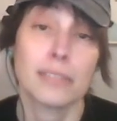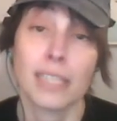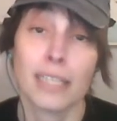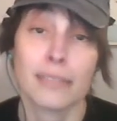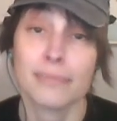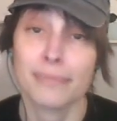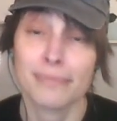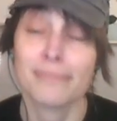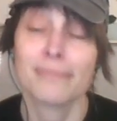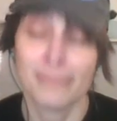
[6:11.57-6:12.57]

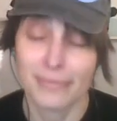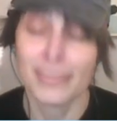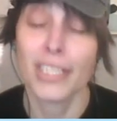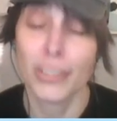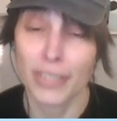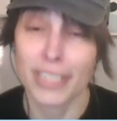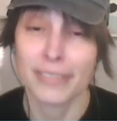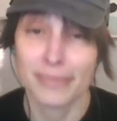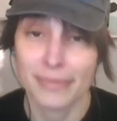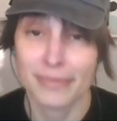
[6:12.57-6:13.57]

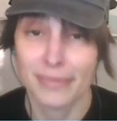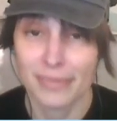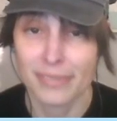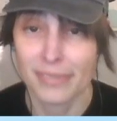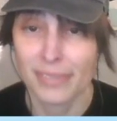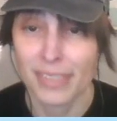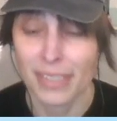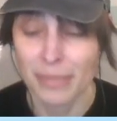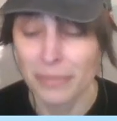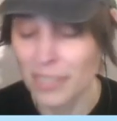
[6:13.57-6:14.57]

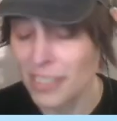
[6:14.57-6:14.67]
(not speaking)